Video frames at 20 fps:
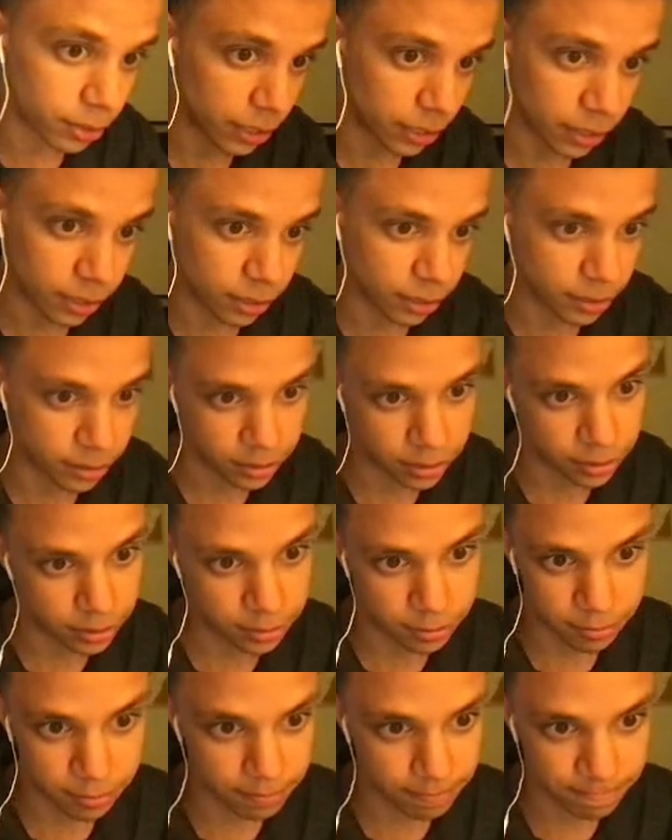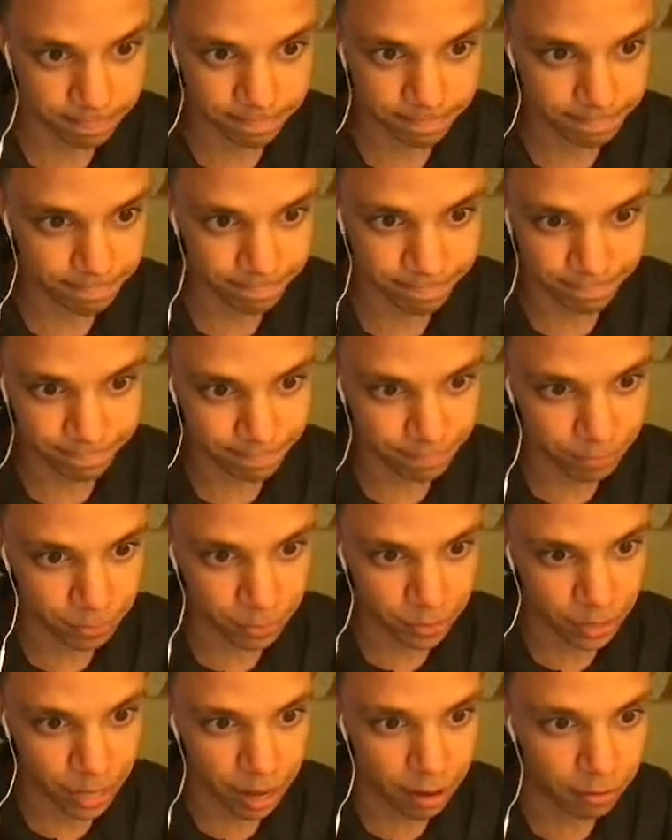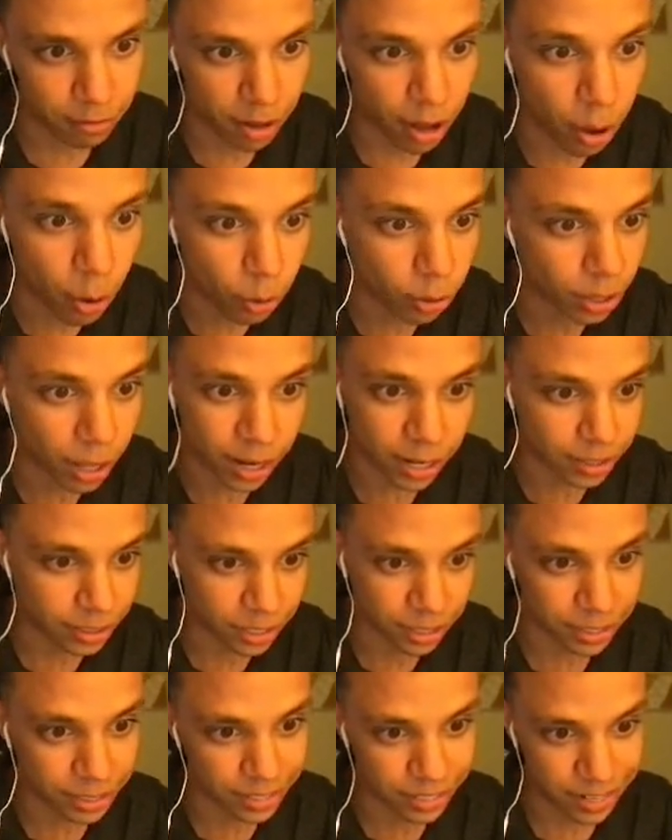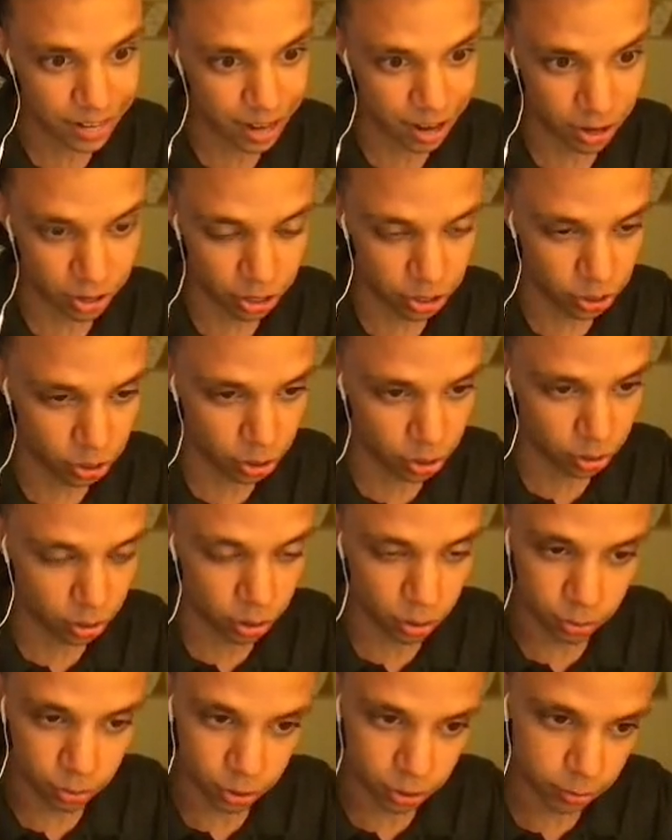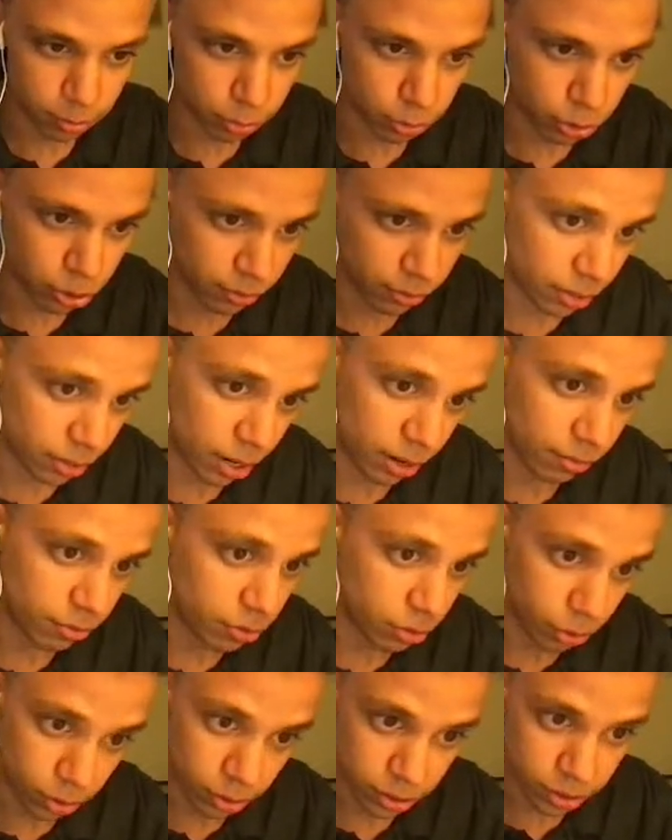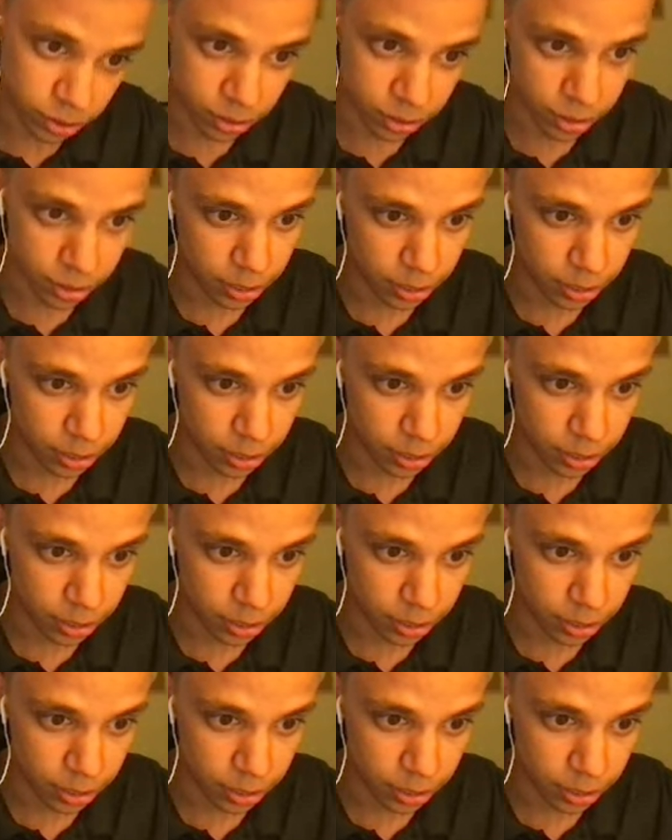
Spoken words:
Like, it's just, they have a whole lot of things in here that you can go and explore. You even have noise